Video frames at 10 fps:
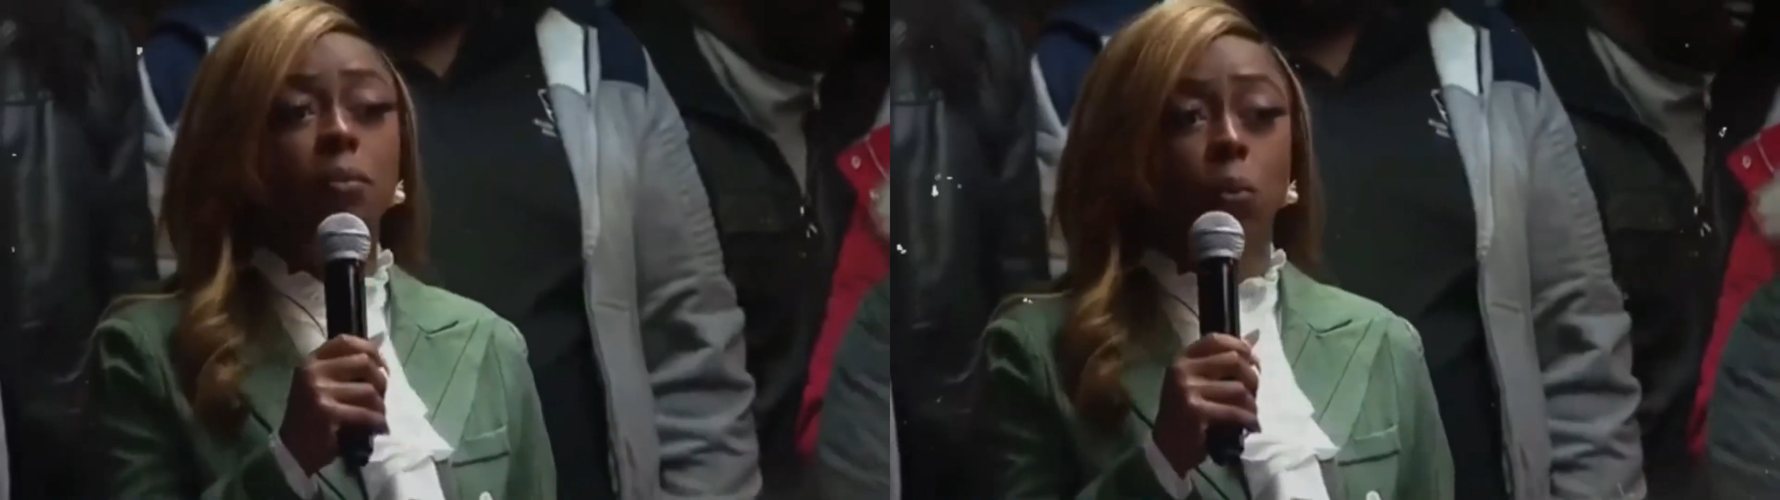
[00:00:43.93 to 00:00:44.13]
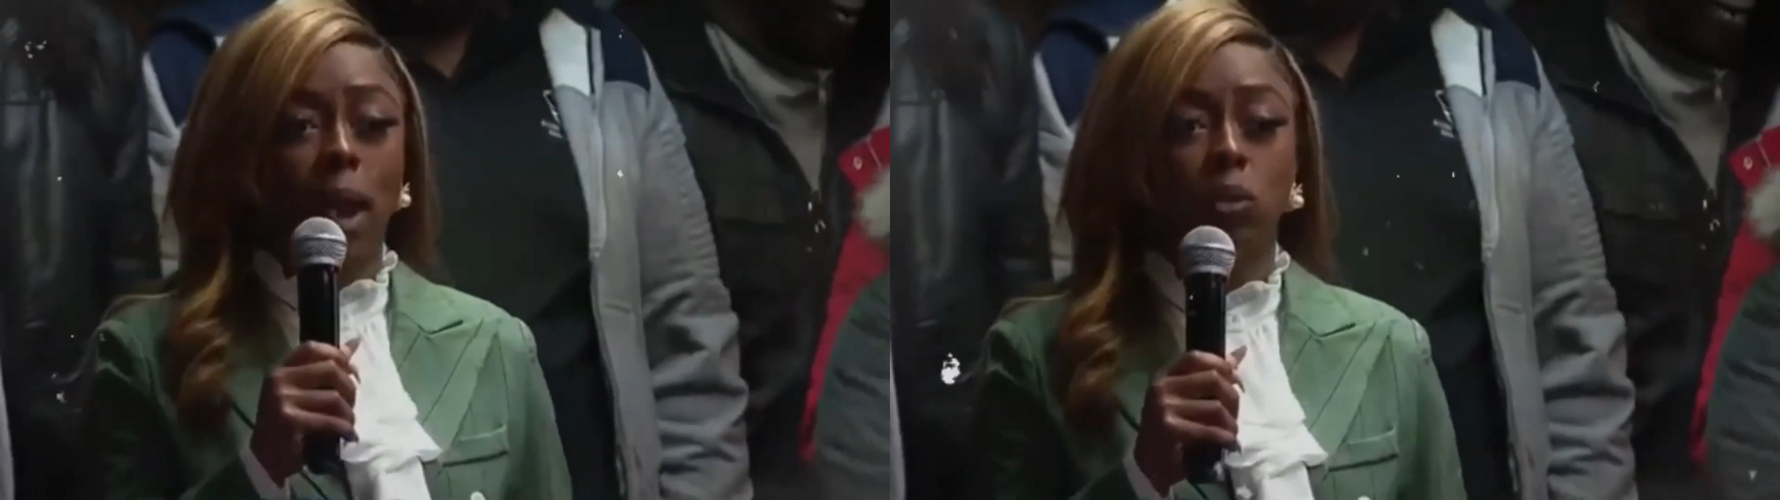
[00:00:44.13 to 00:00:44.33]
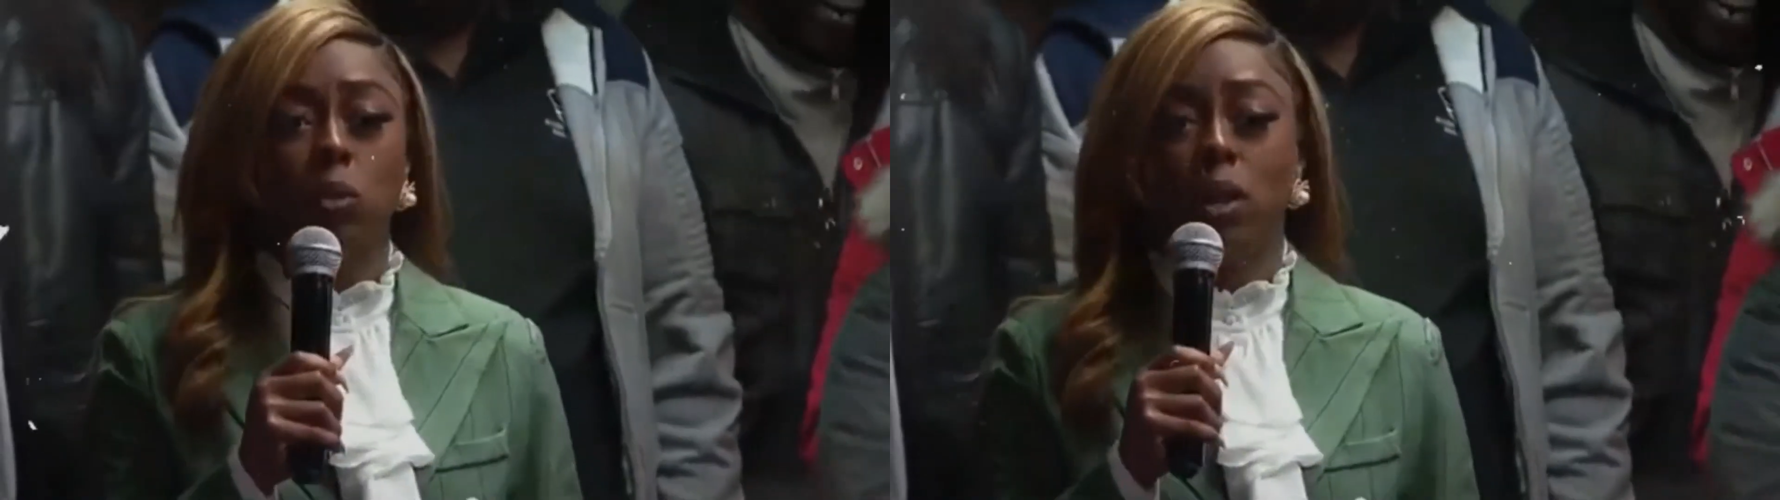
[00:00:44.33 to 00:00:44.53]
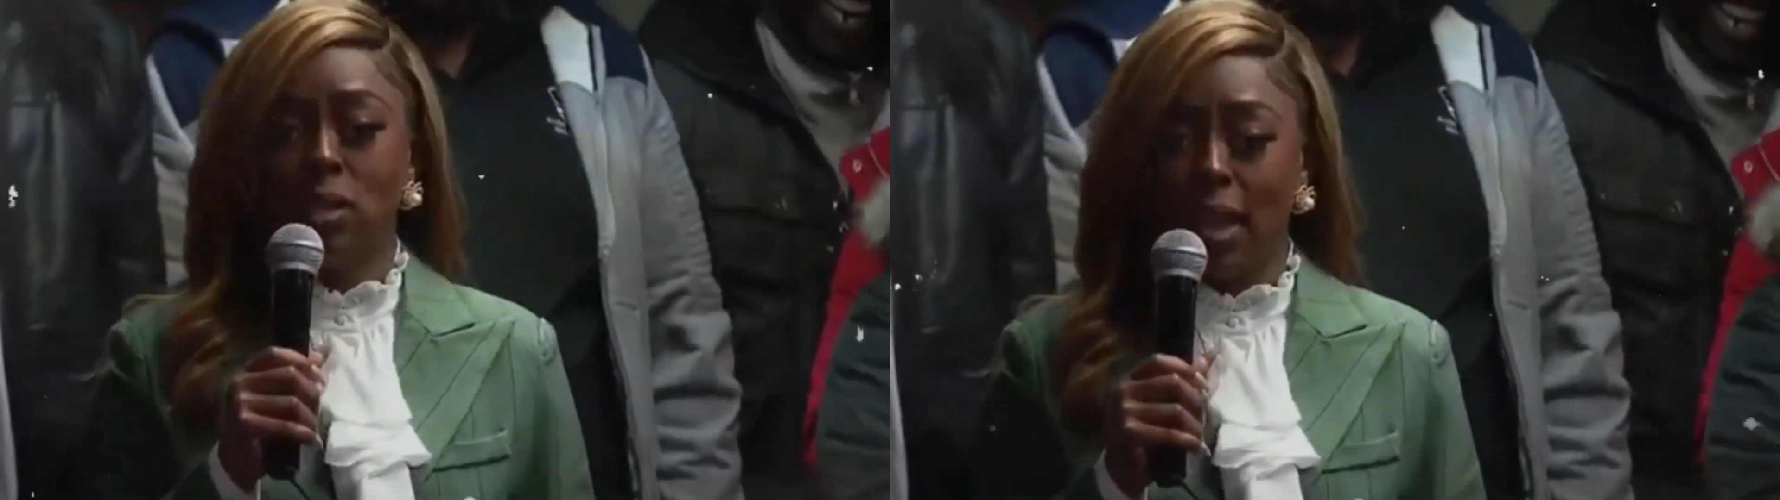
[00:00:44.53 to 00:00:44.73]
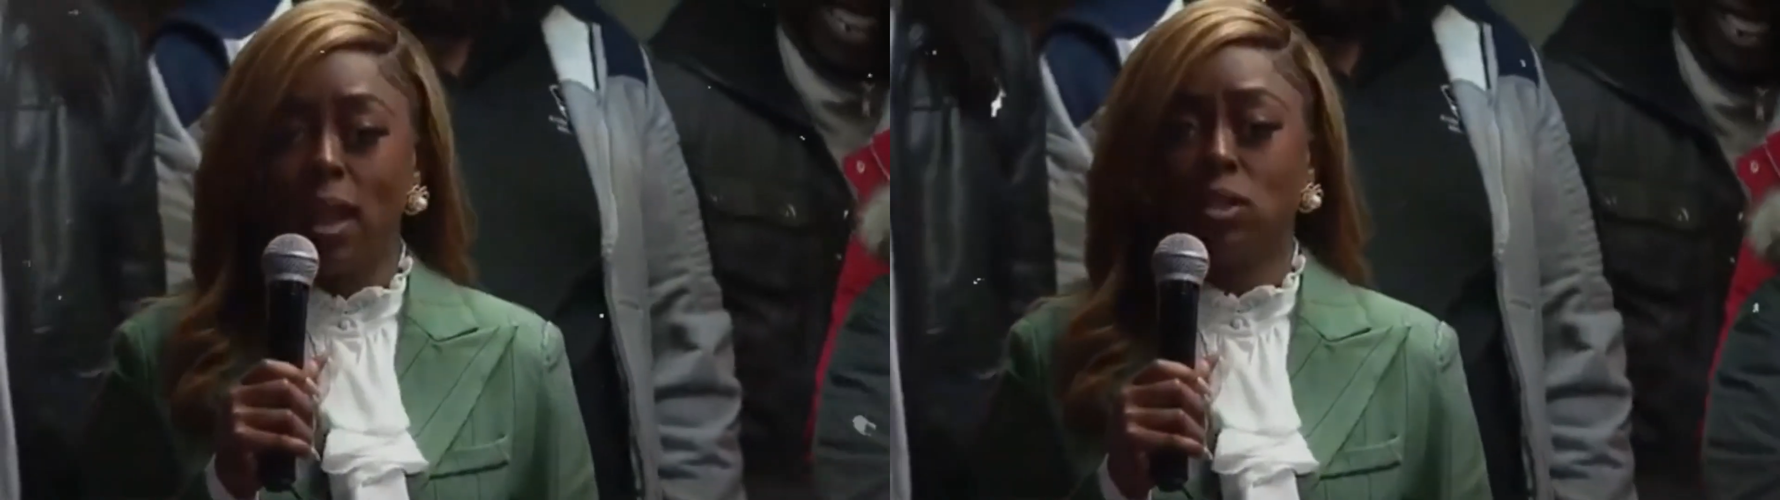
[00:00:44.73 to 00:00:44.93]
And all of
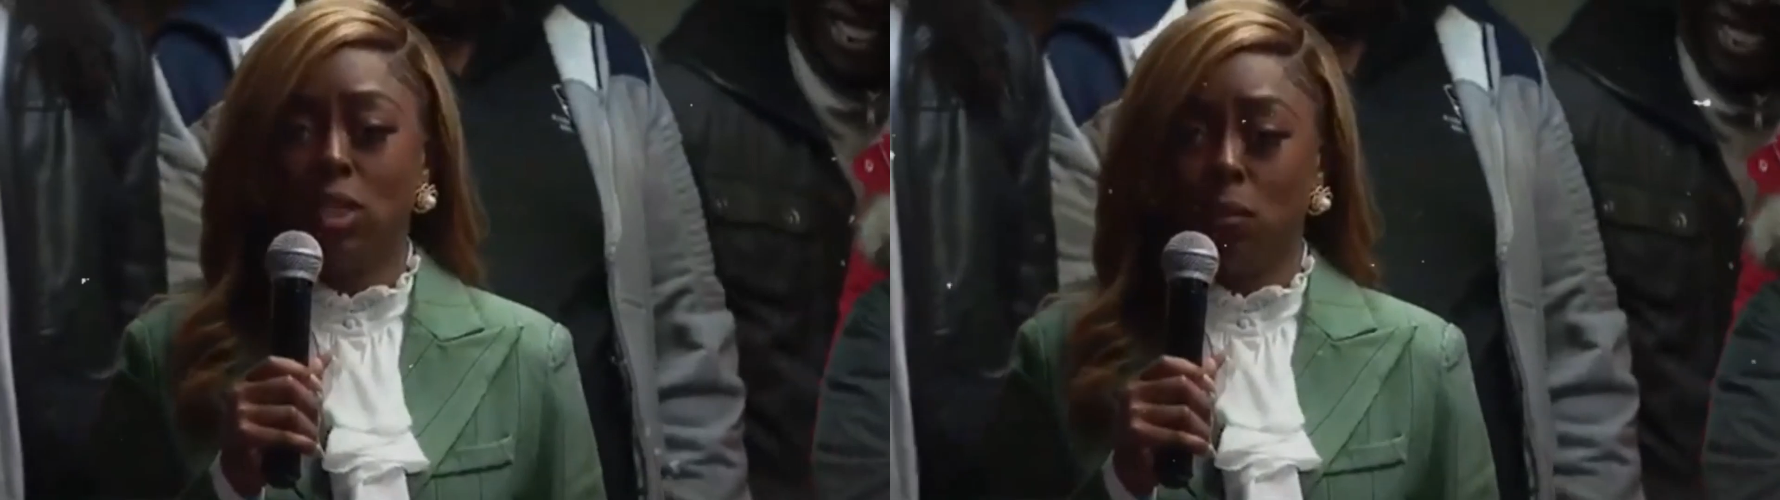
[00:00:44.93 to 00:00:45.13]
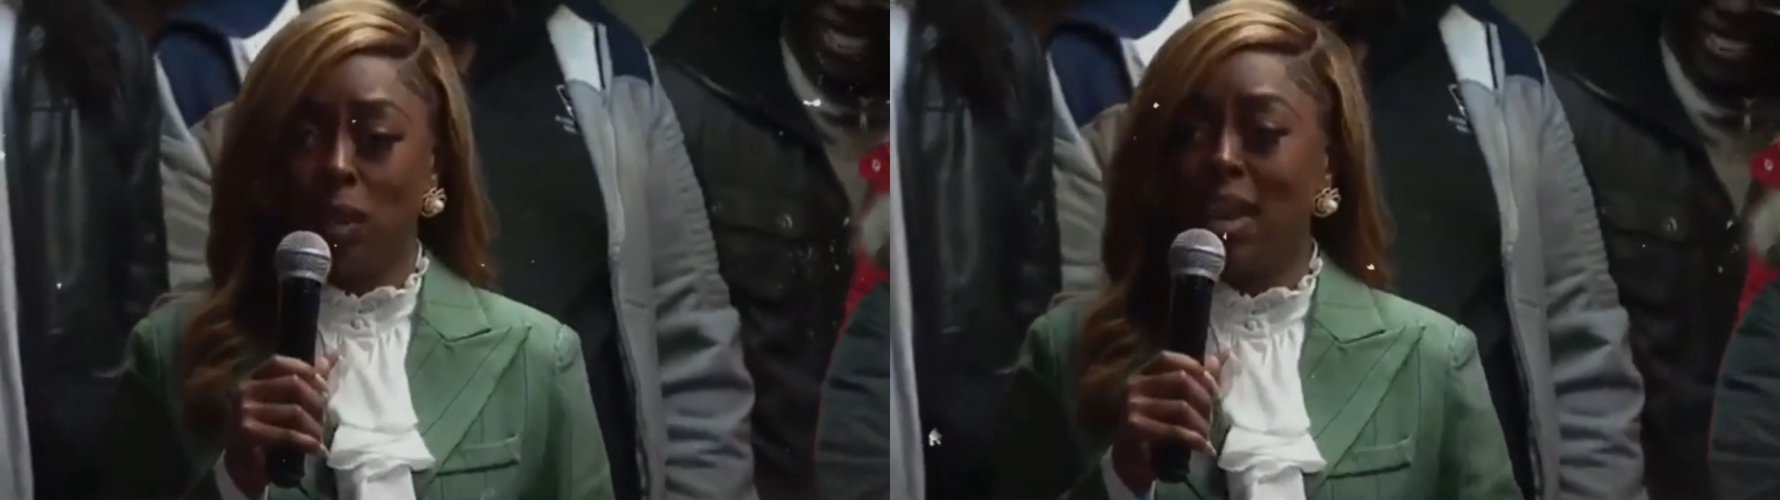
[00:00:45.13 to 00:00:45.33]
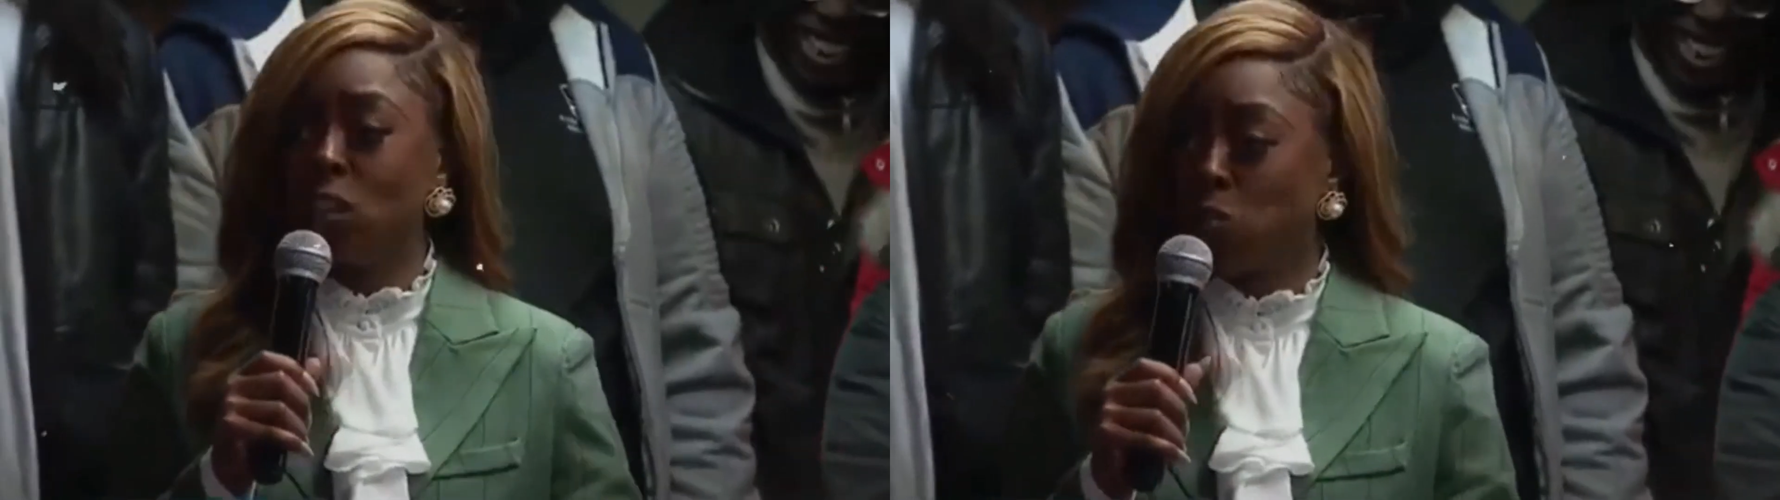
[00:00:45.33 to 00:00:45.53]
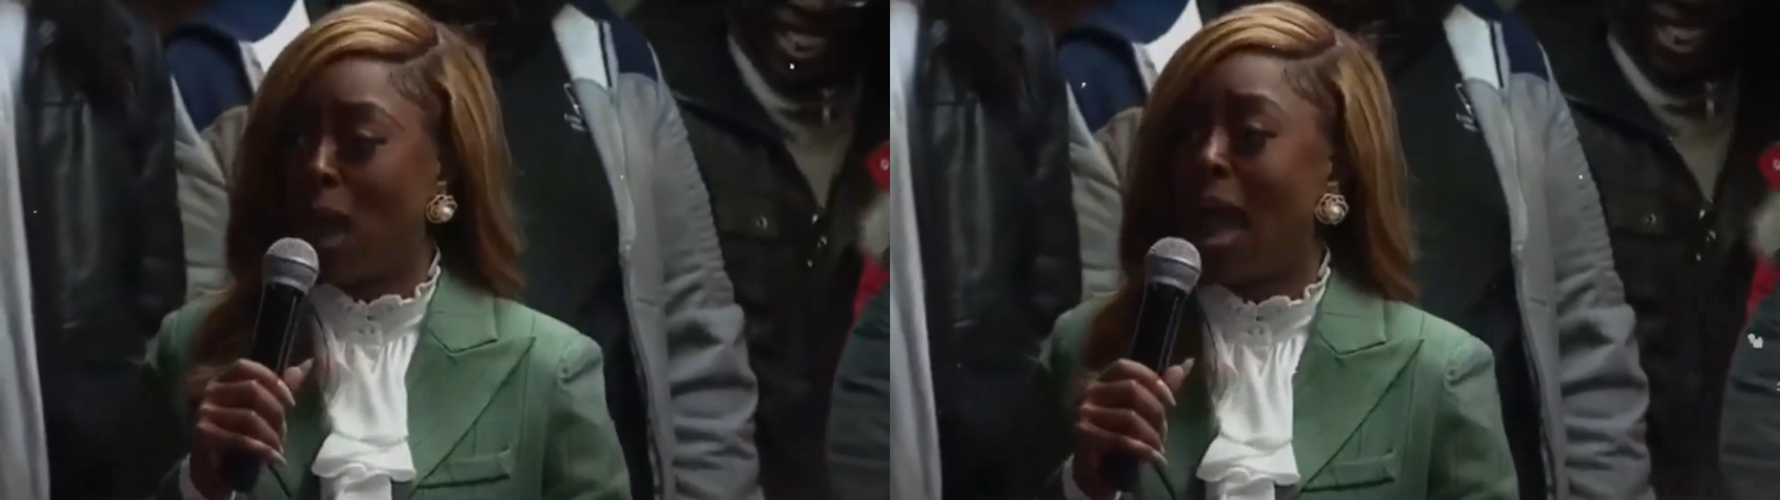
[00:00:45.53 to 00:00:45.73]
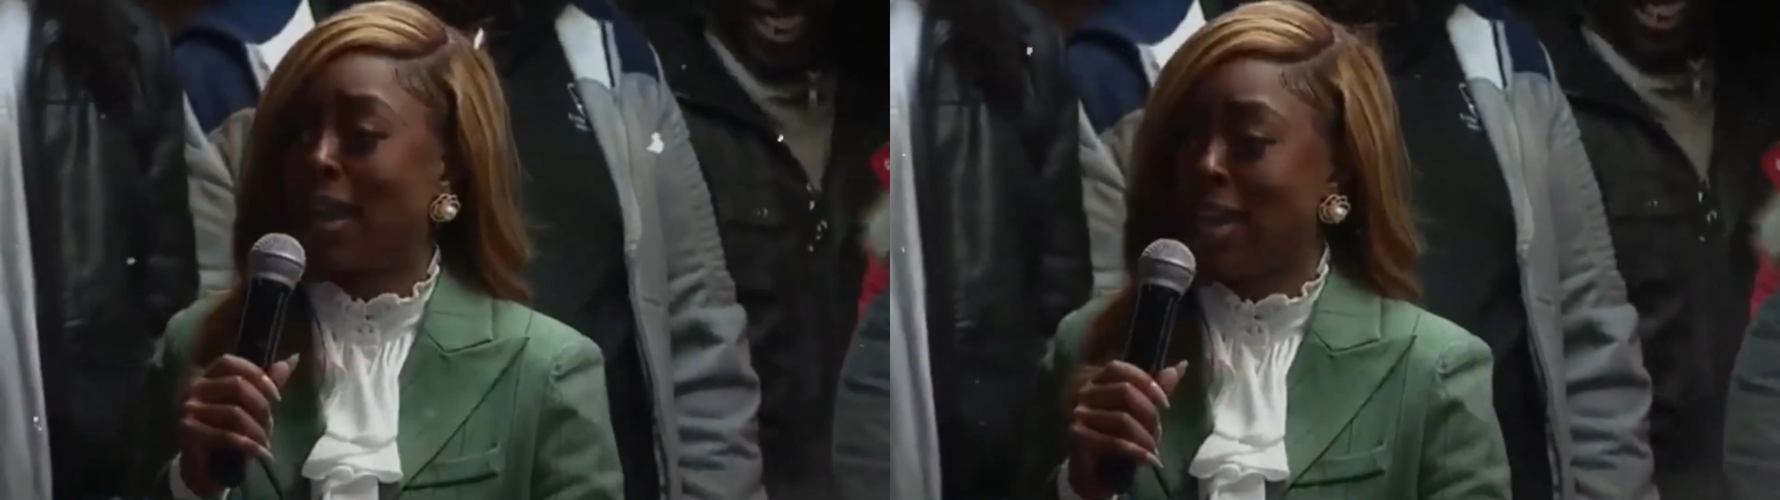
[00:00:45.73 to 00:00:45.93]
this,
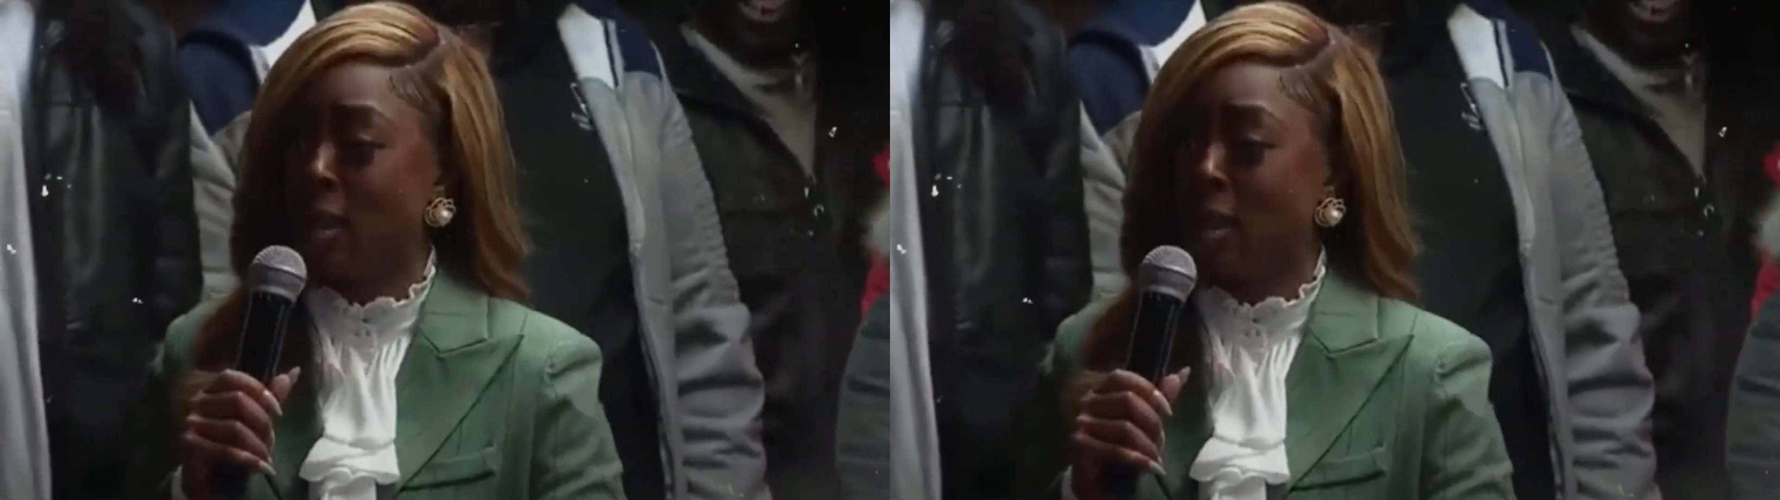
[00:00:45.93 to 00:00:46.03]
that's right,